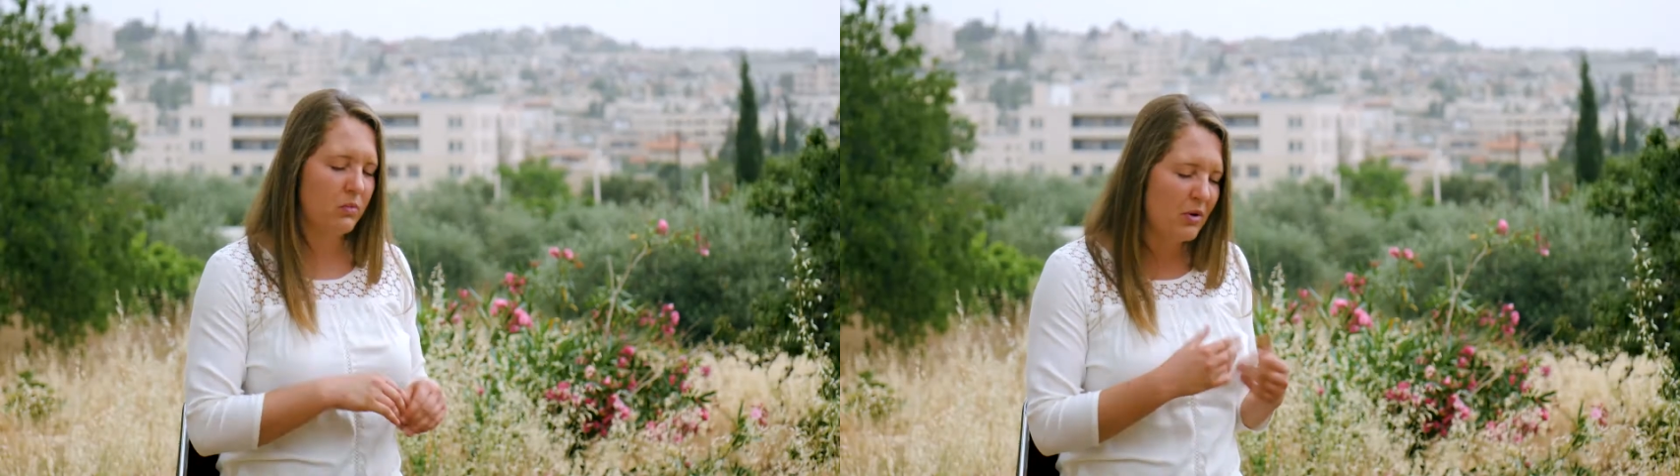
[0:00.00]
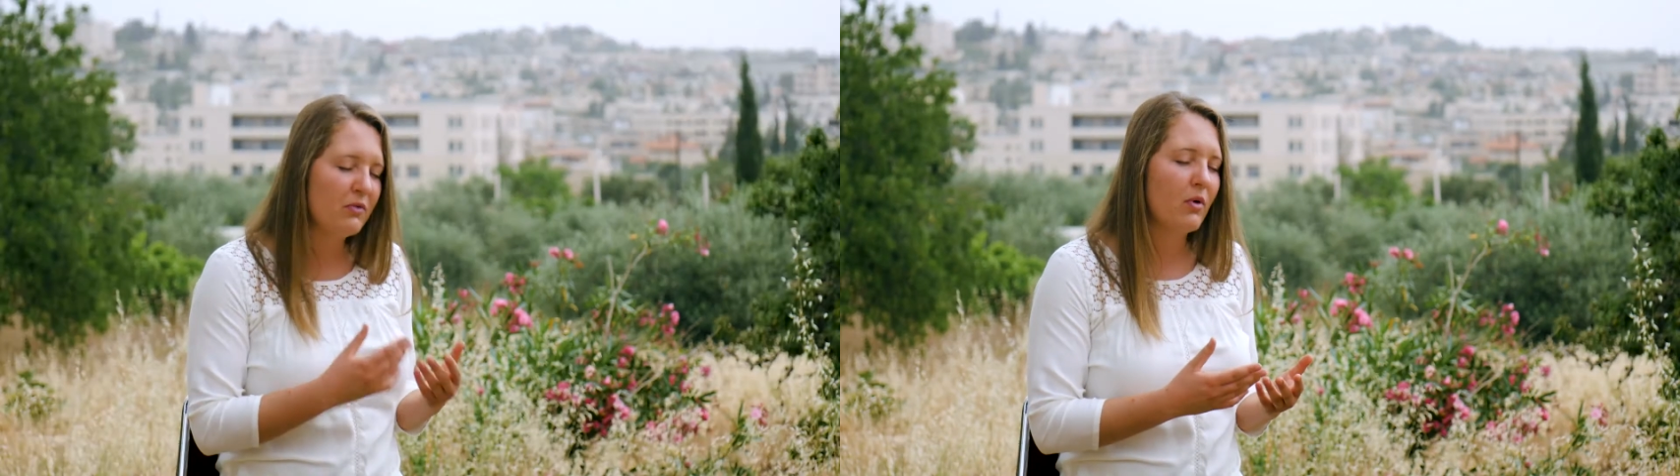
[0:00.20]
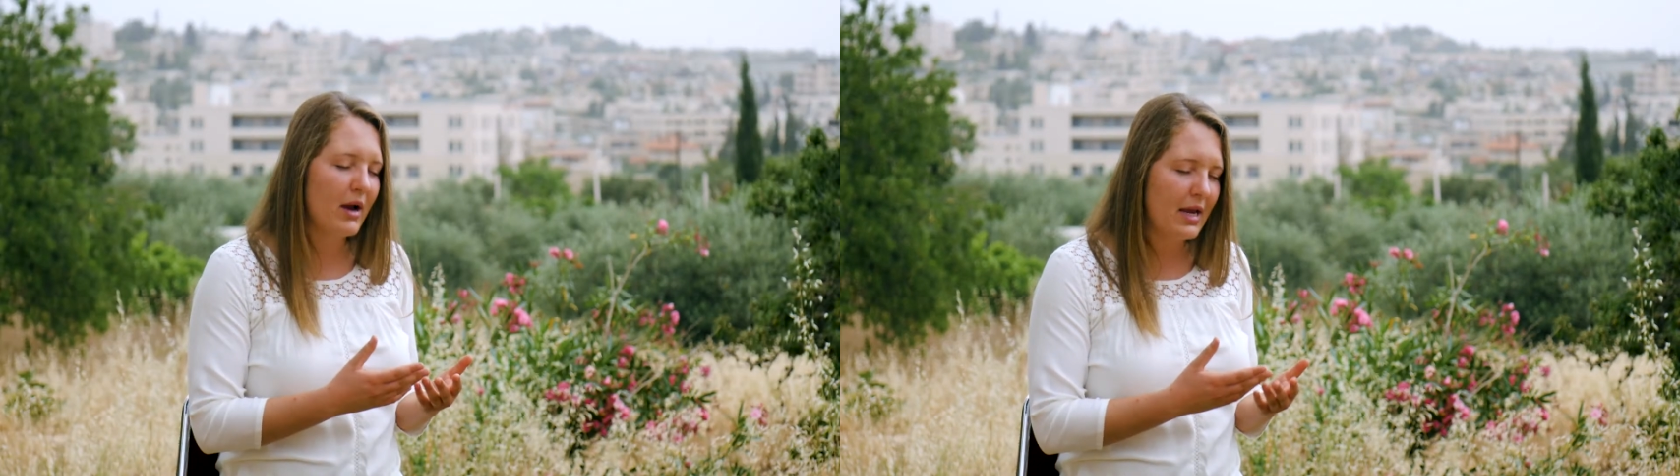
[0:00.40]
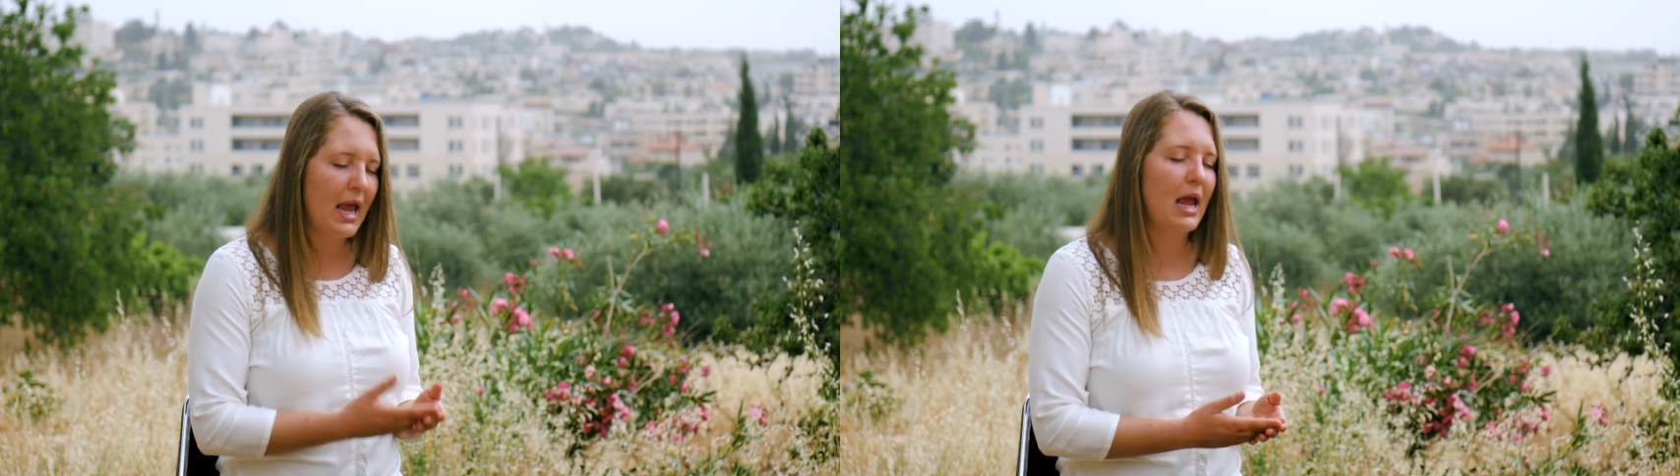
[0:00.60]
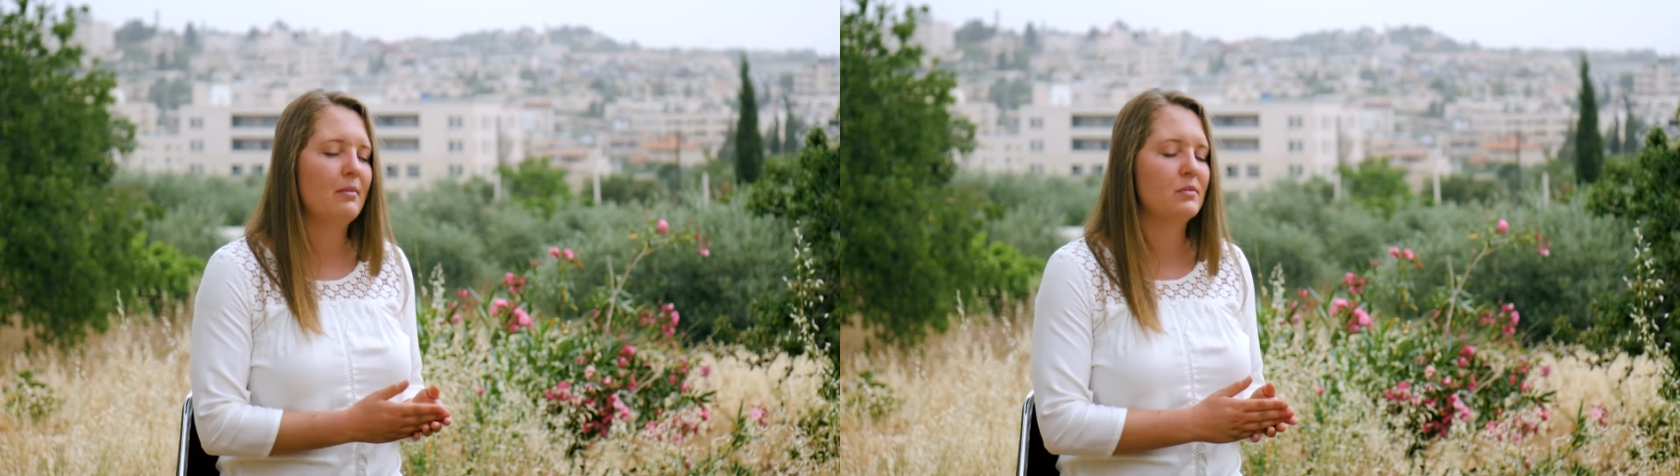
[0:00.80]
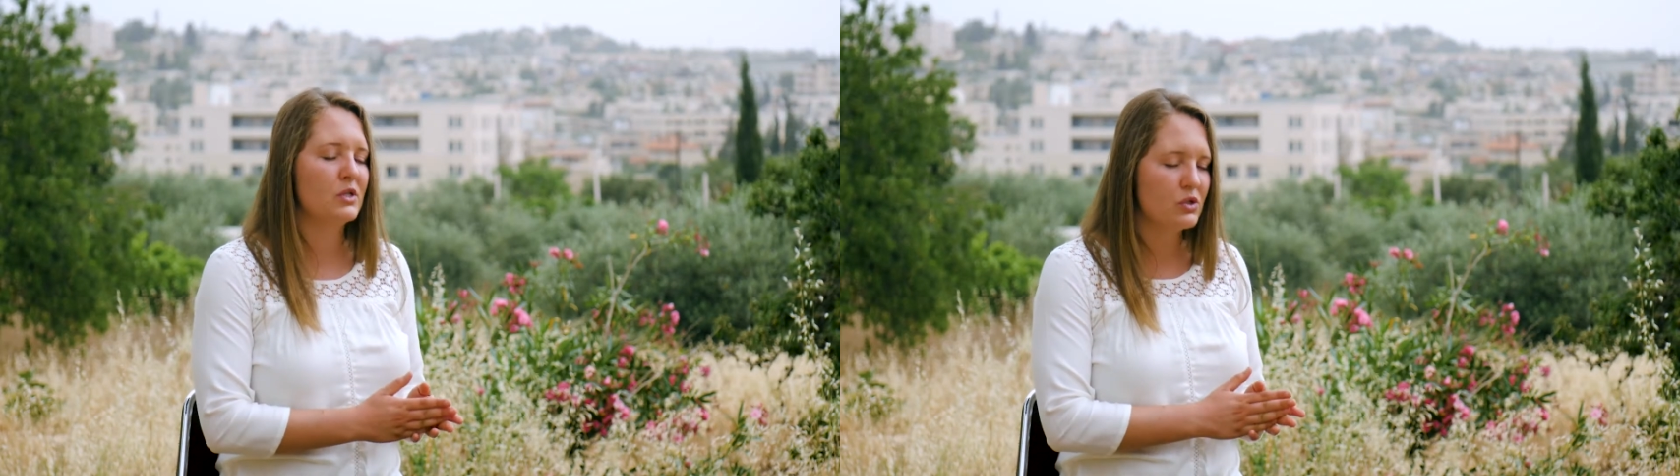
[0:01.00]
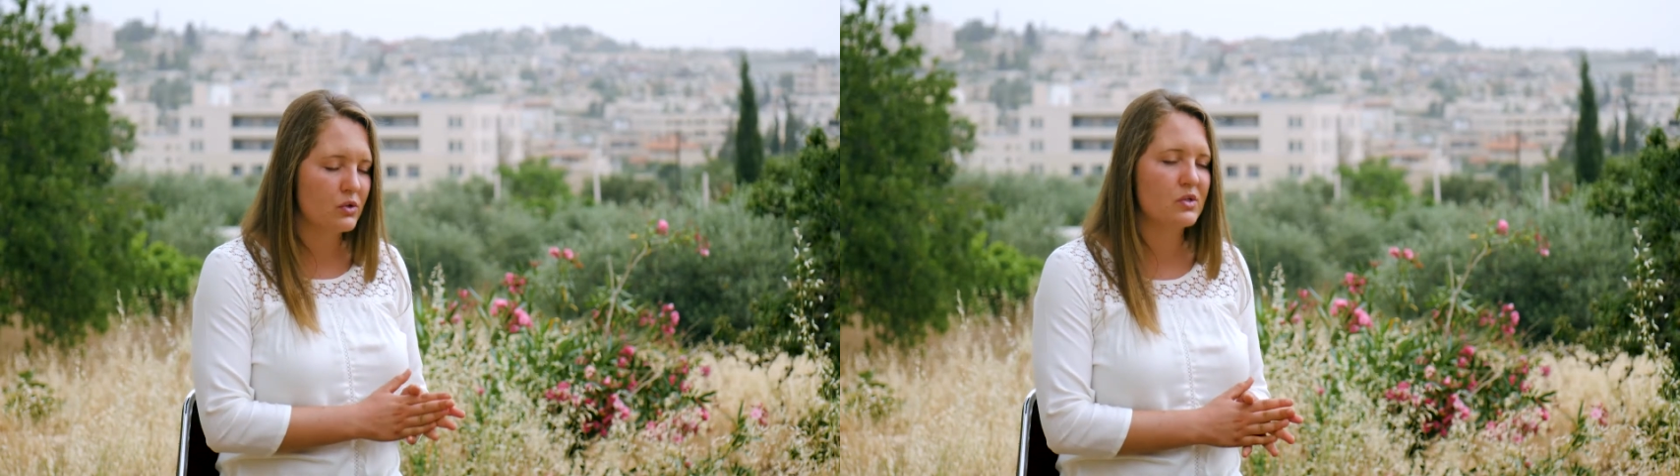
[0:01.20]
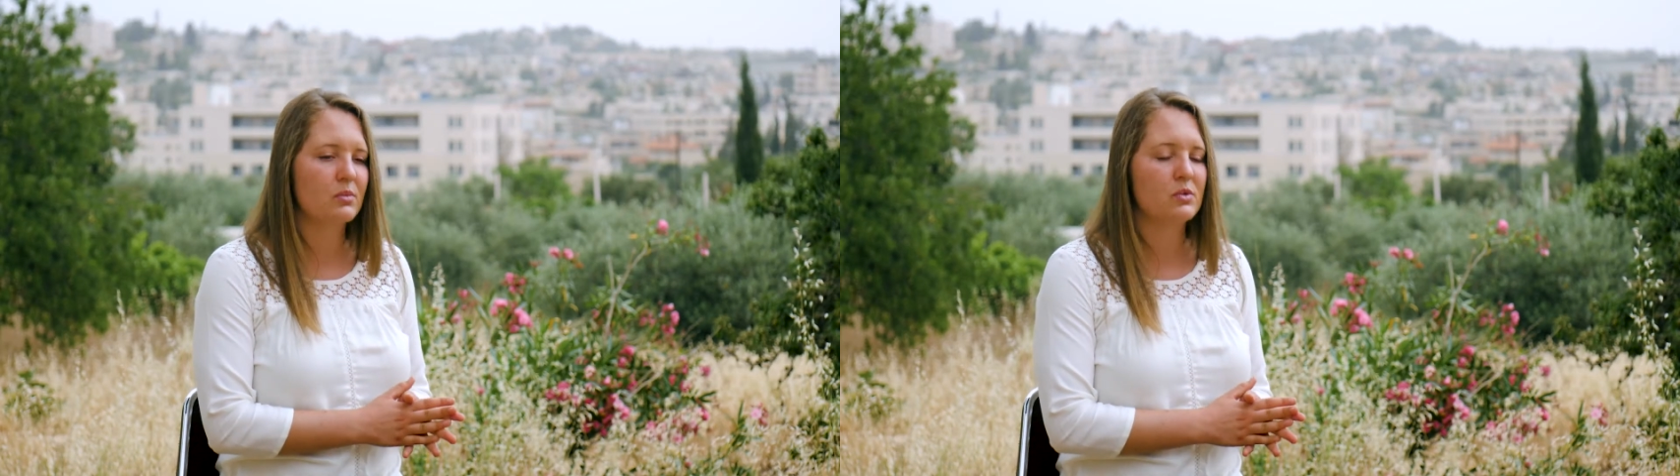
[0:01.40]
Before I came to
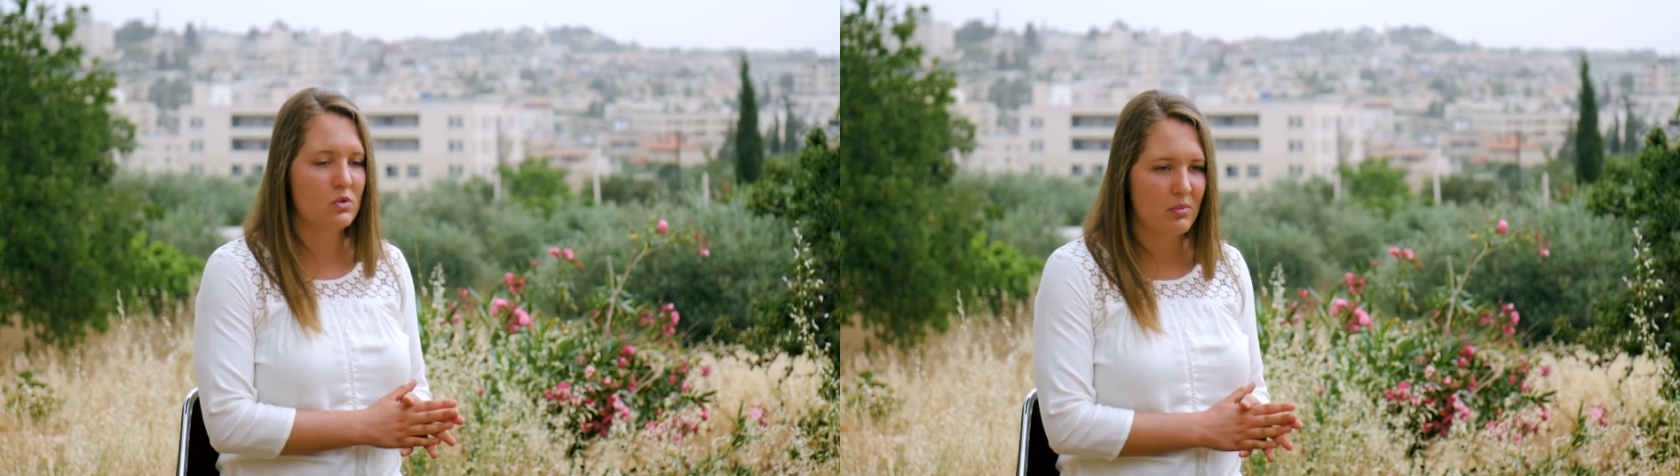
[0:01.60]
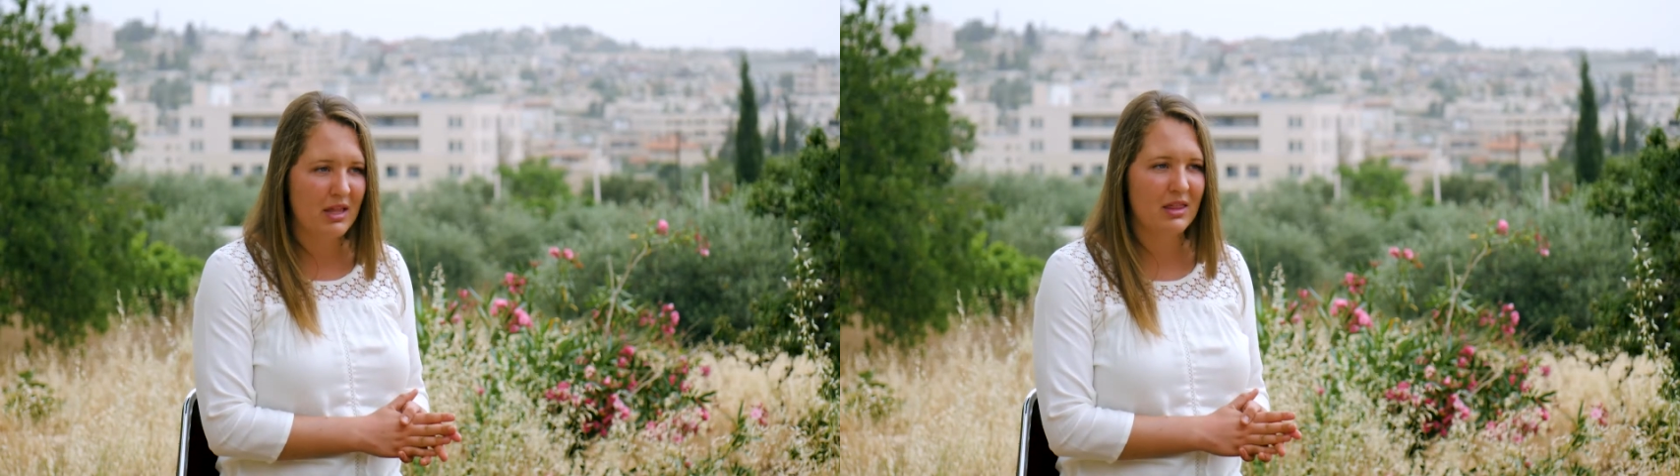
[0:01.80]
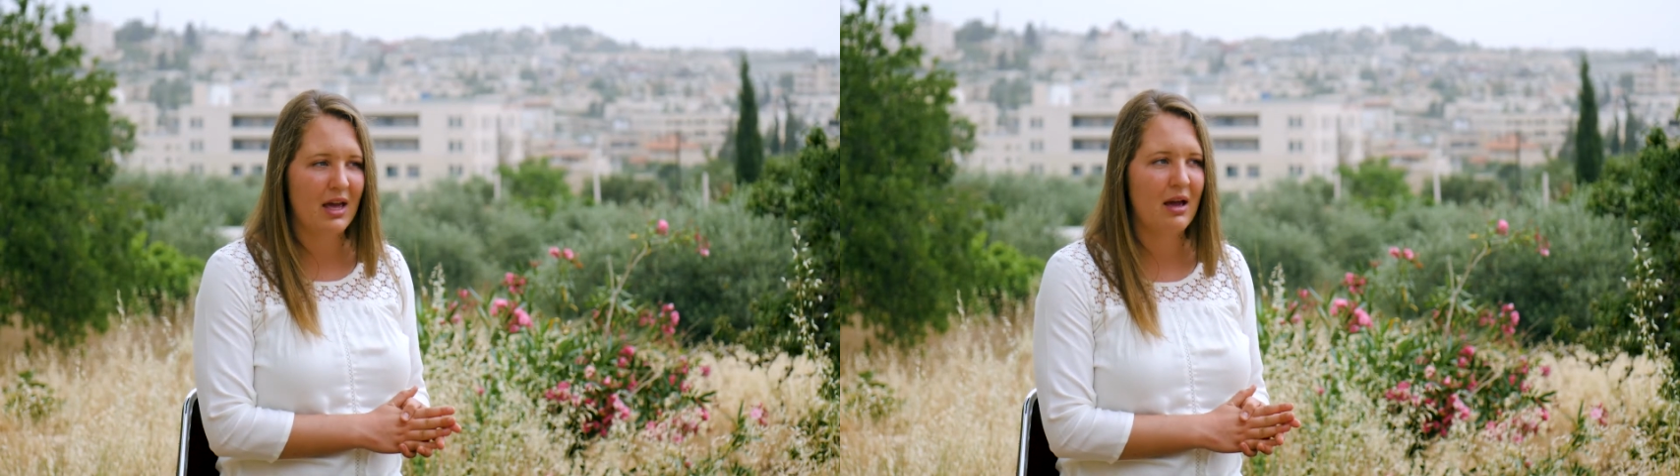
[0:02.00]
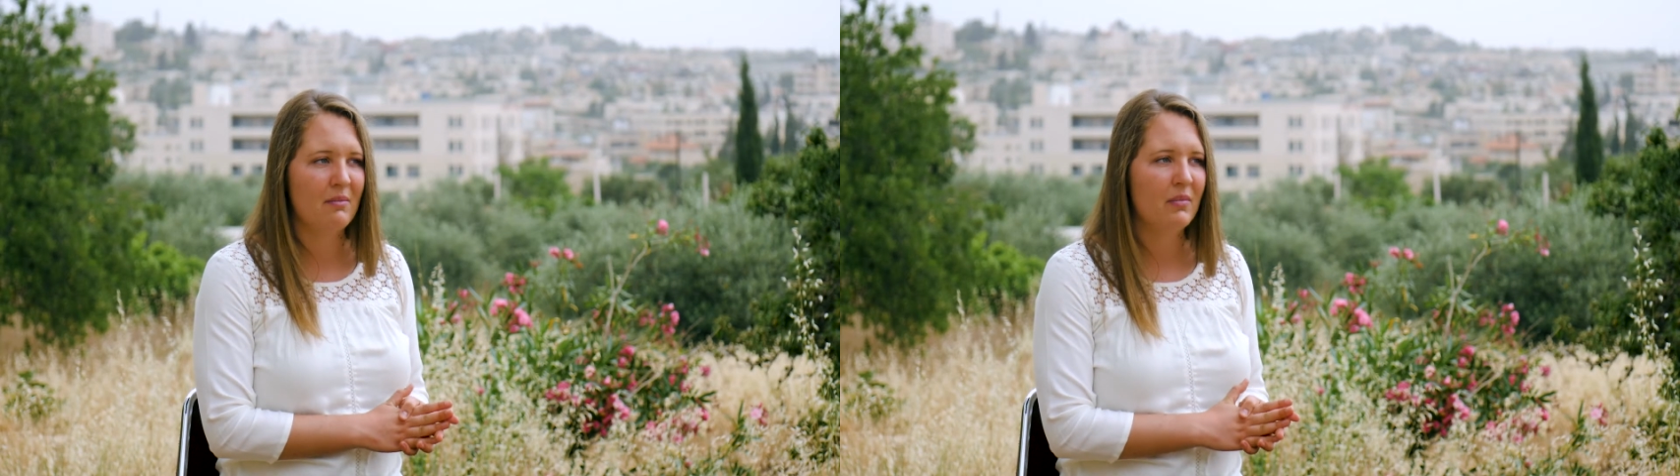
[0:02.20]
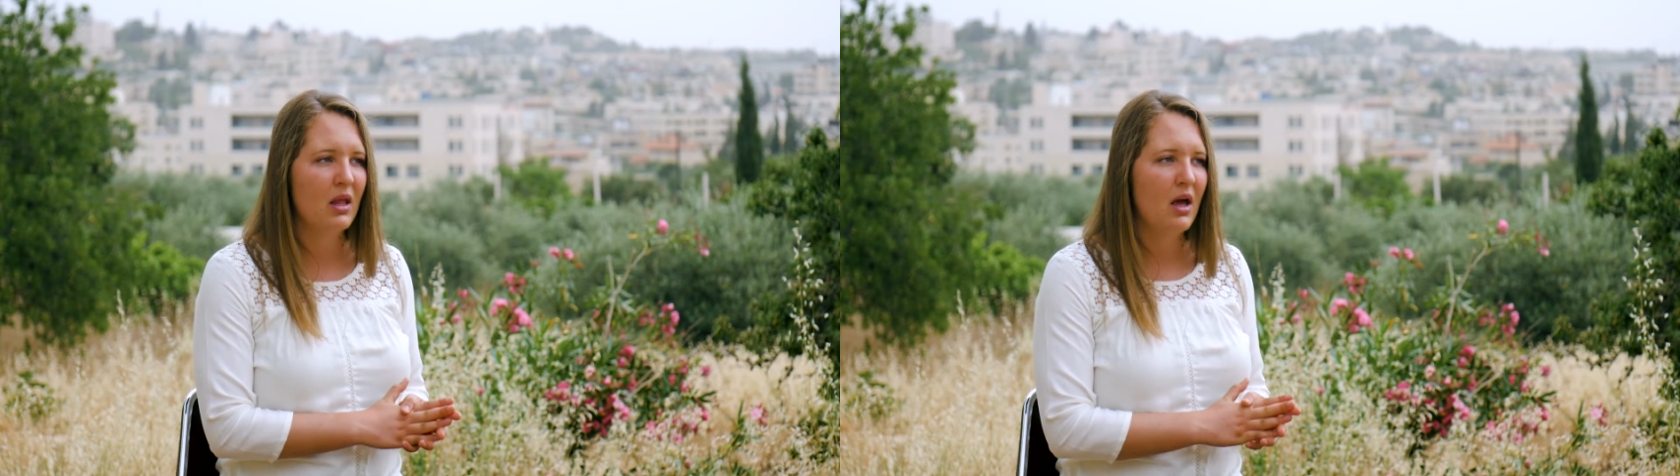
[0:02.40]
Jerusalem School Bethlehem,